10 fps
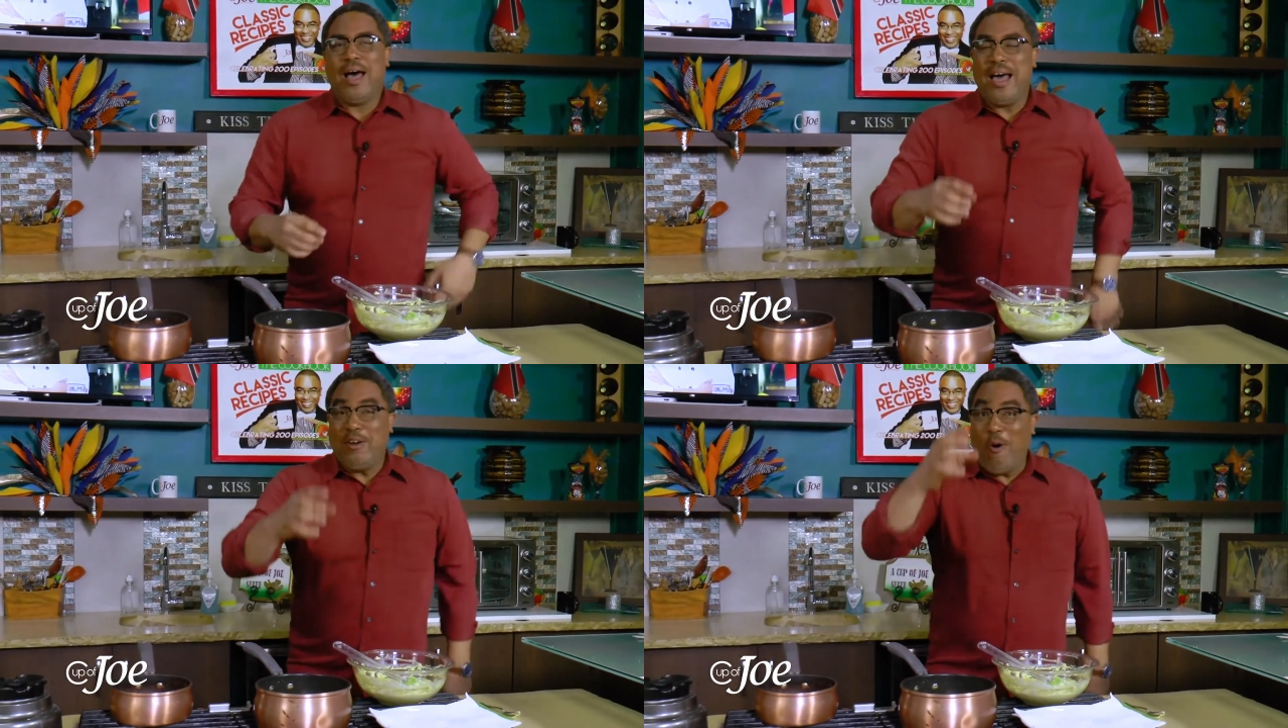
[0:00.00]

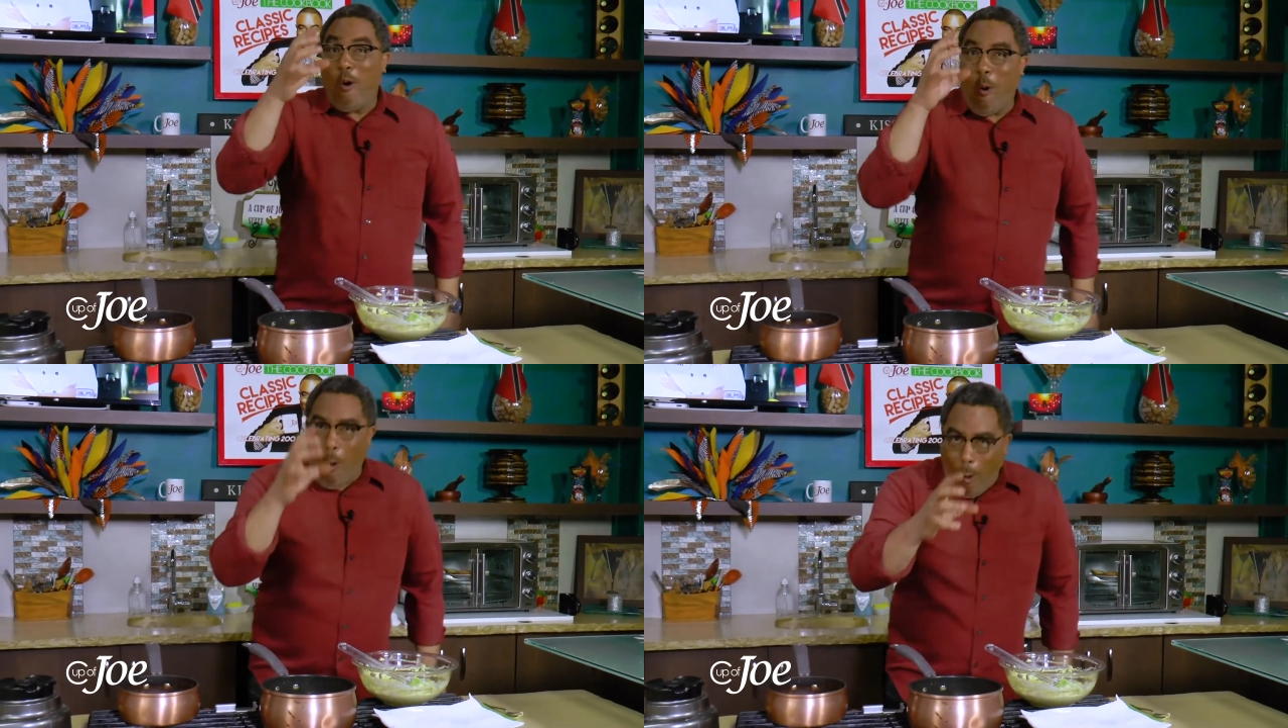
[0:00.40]
and
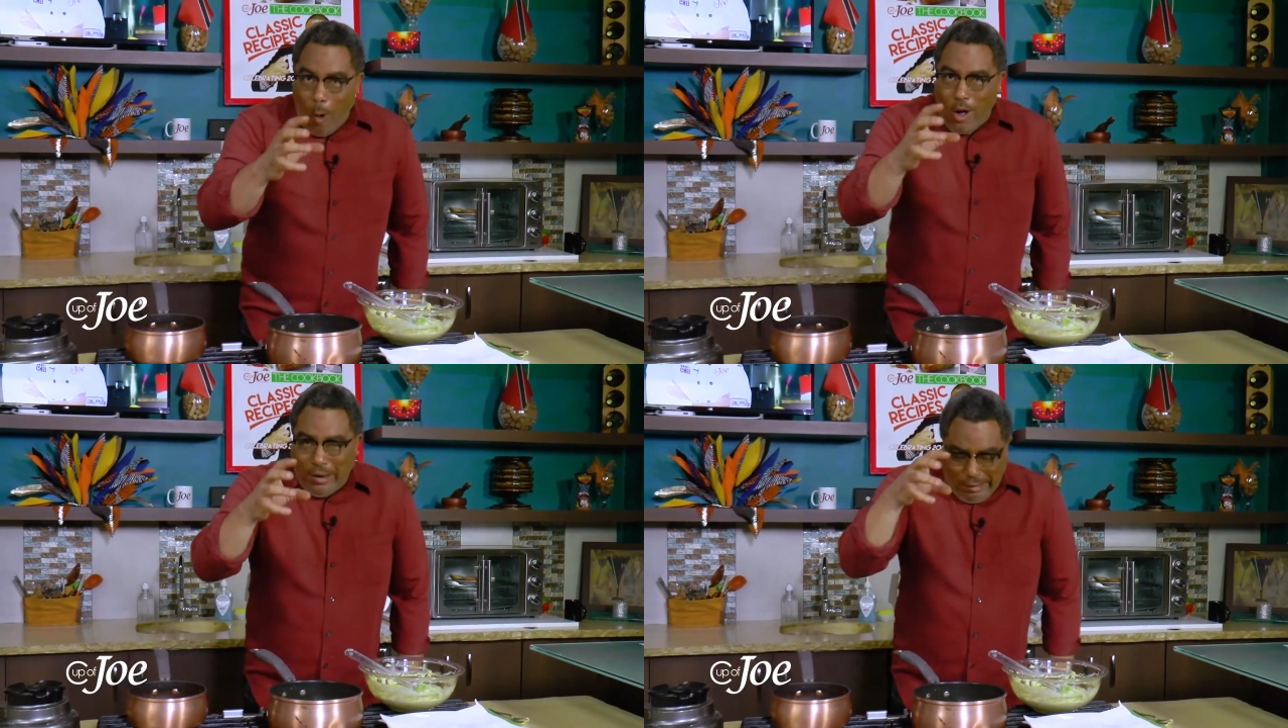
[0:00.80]

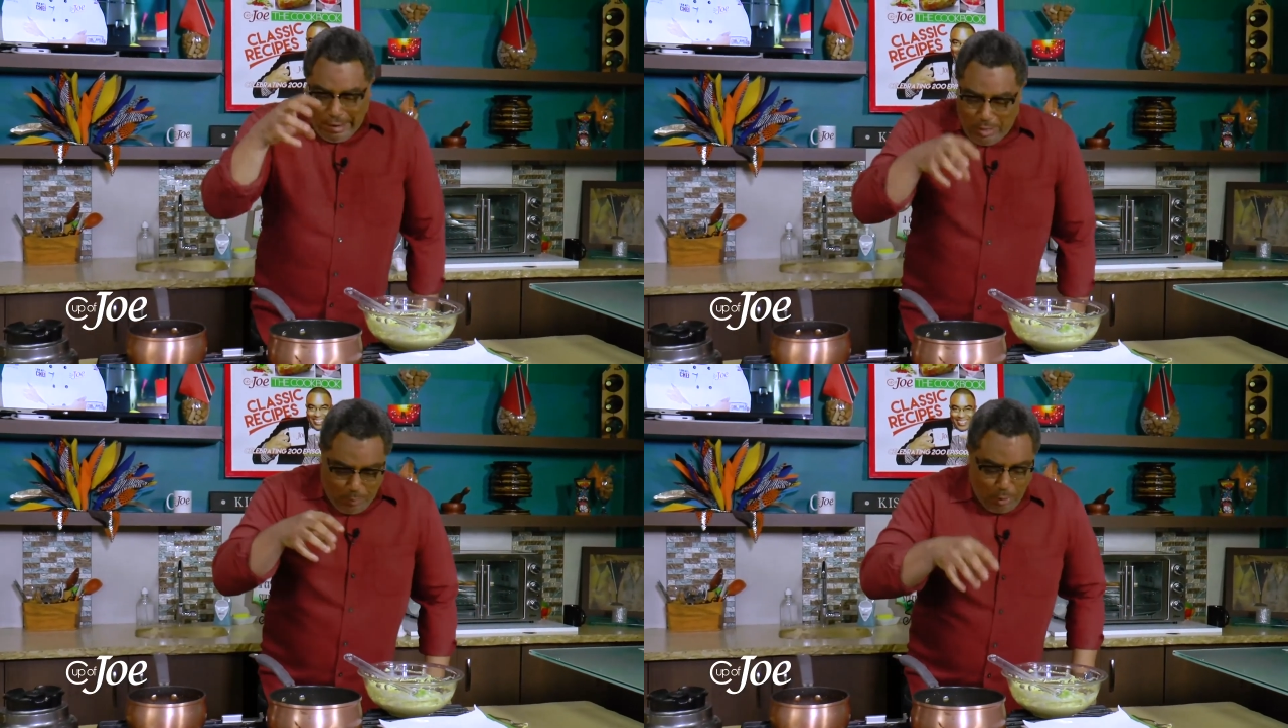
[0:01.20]
all
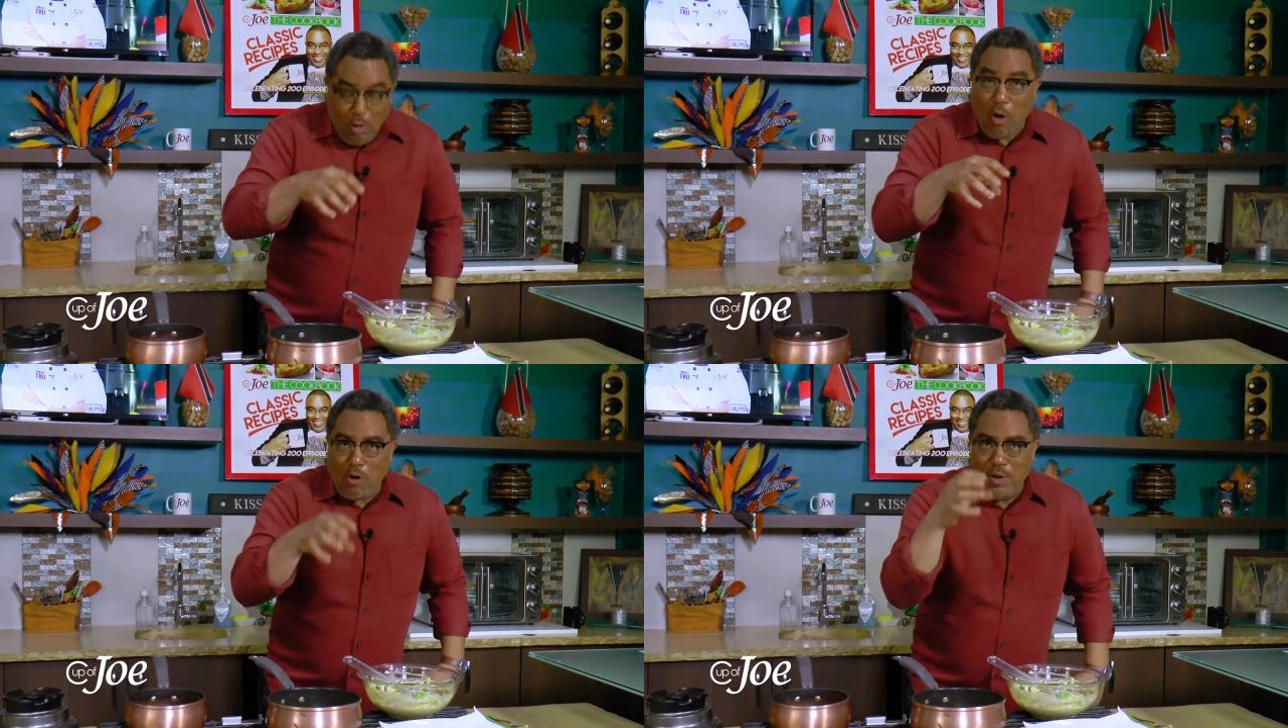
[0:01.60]
the
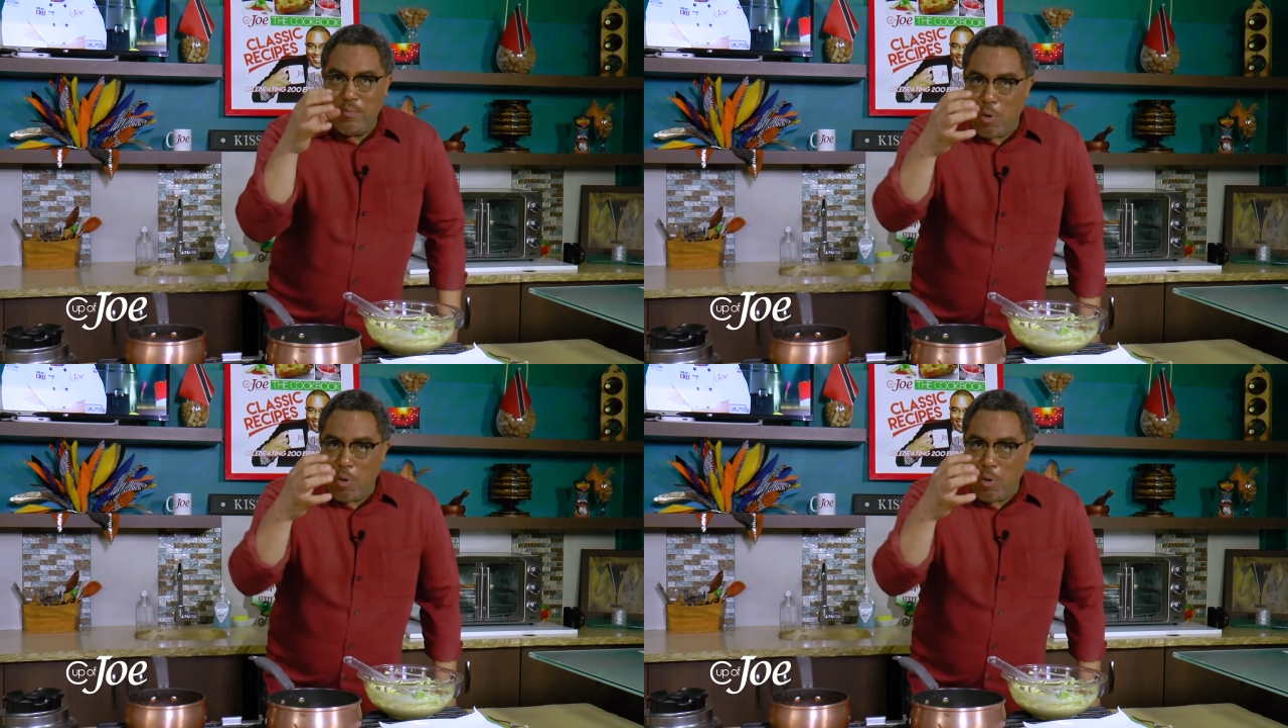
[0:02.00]
pholourie